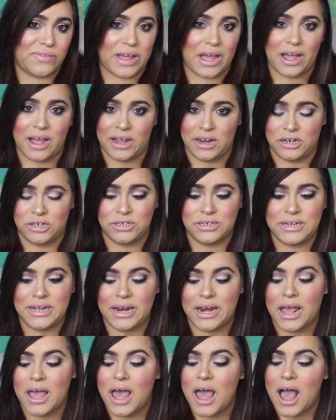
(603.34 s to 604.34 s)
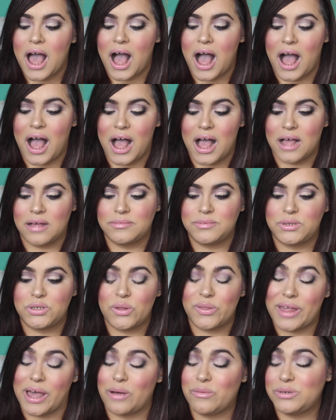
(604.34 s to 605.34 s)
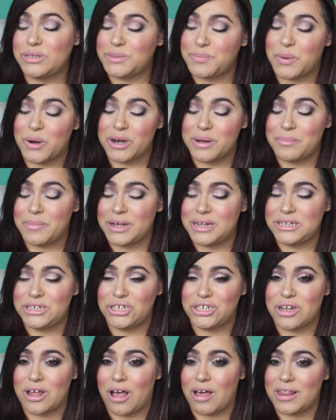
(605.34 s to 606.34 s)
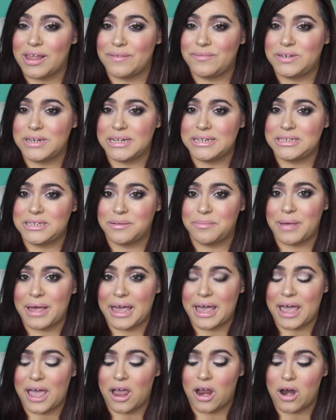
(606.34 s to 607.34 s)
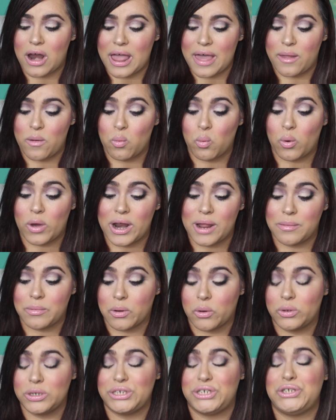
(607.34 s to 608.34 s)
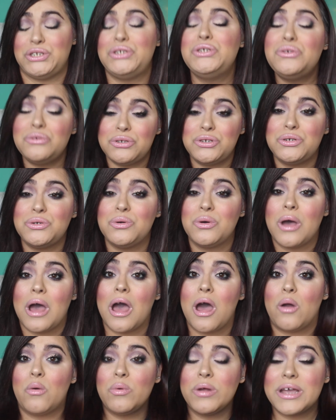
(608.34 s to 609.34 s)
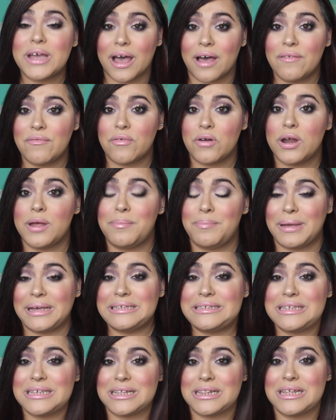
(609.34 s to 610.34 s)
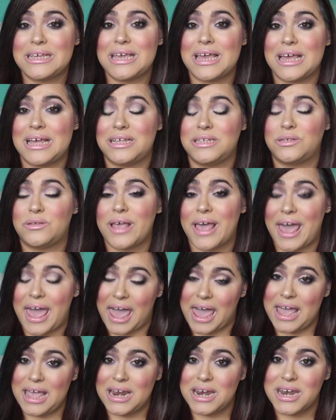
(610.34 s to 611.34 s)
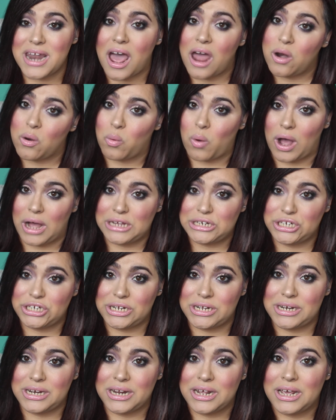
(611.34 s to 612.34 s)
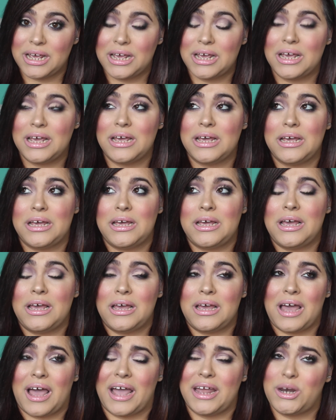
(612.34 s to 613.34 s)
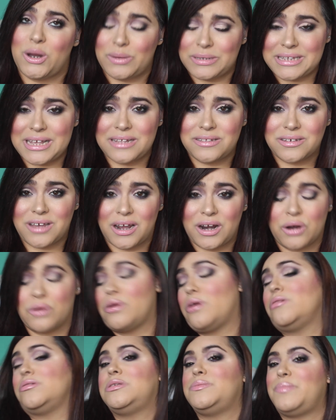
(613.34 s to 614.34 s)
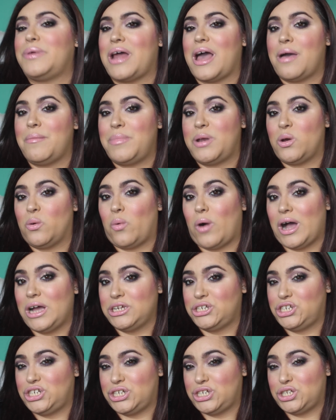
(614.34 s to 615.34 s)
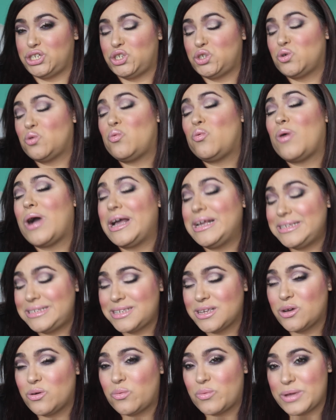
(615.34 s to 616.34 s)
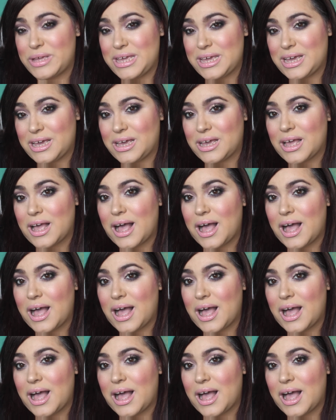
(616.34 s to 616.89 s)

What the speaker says: flat ironed it. So that was pretty much all I've done to my hair, and what I'm going to do to recover it basically is not wash it. I know it sounds kind of gross, but I'm gonna wash it twice a week,